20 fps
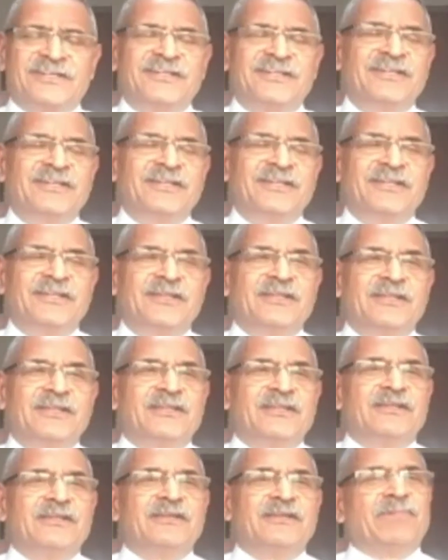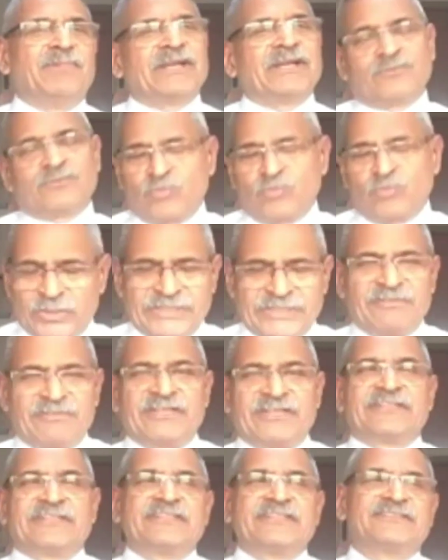it was quite clear. But
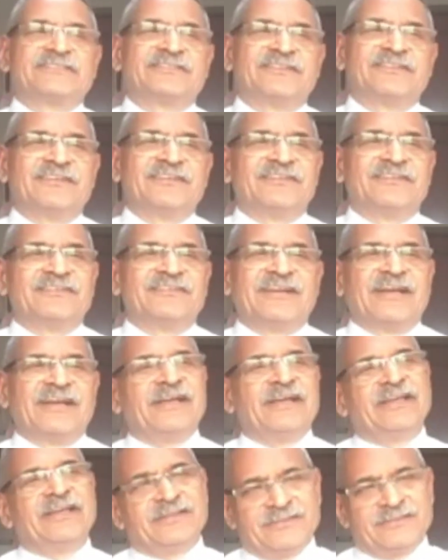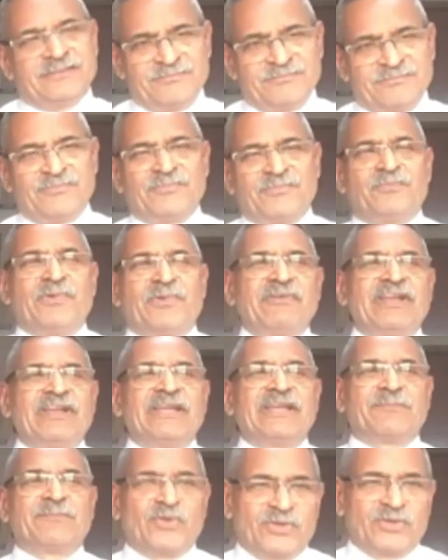whatever it is, I
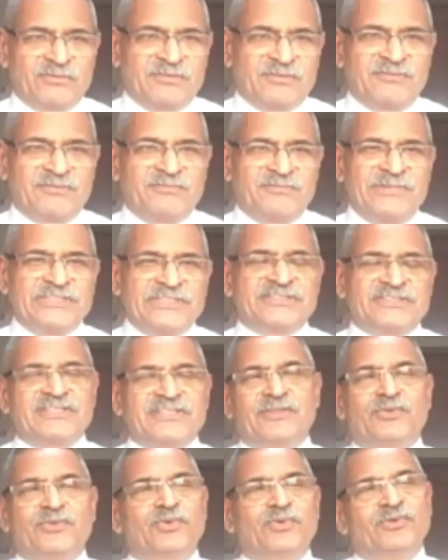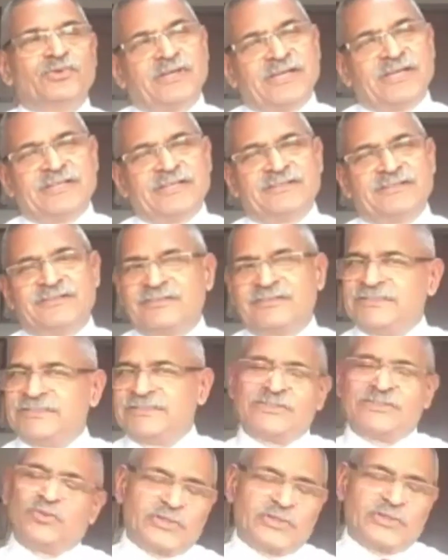prevailed upon Major Sandhu and he
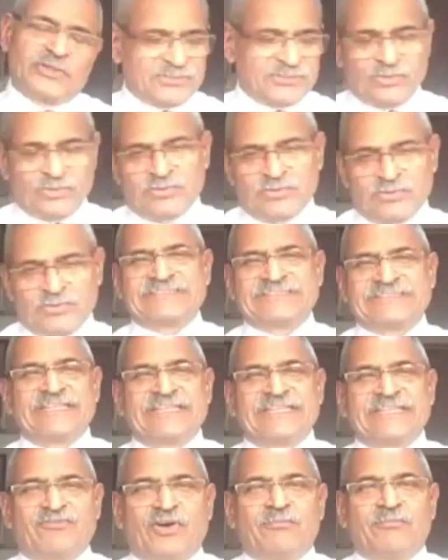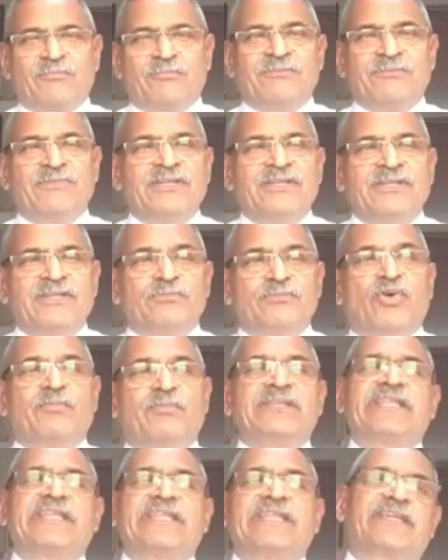said, okay, chalo, let's inform them. The
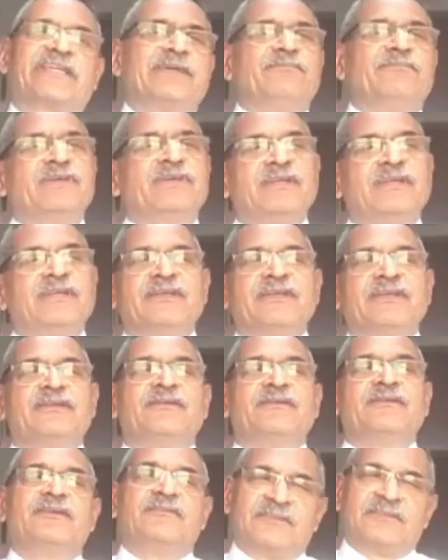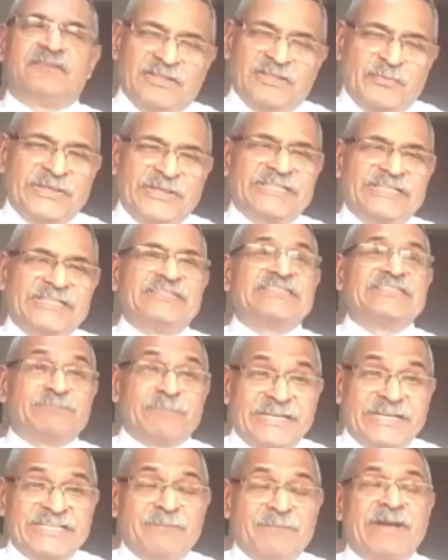moment they came, the weather, despite the
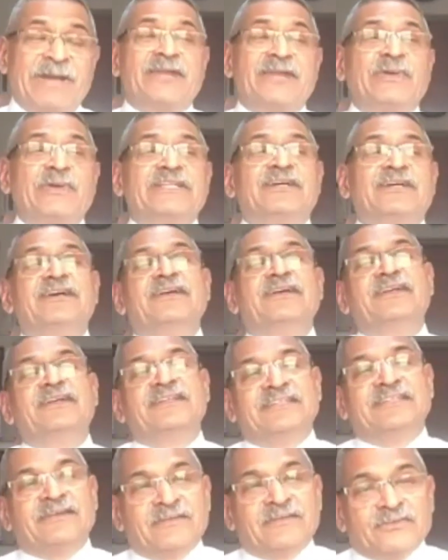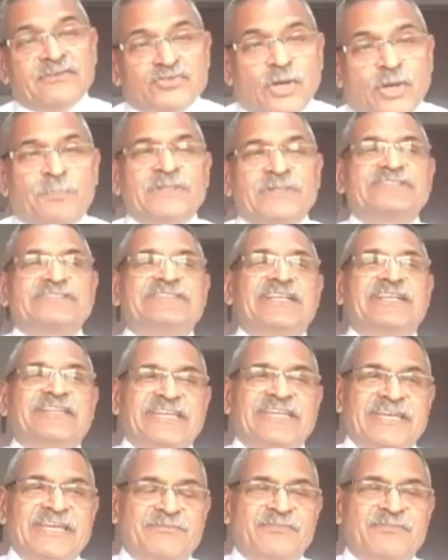bad weather, the chopper still
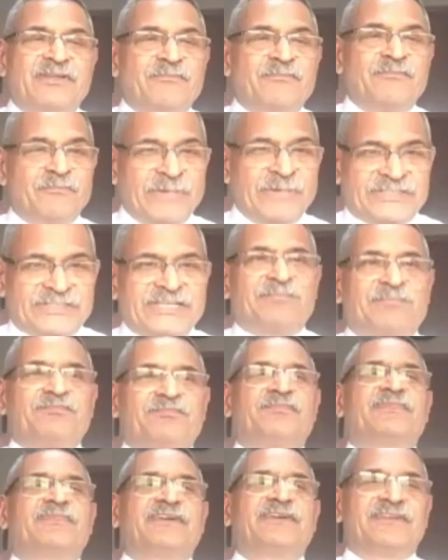came, picked up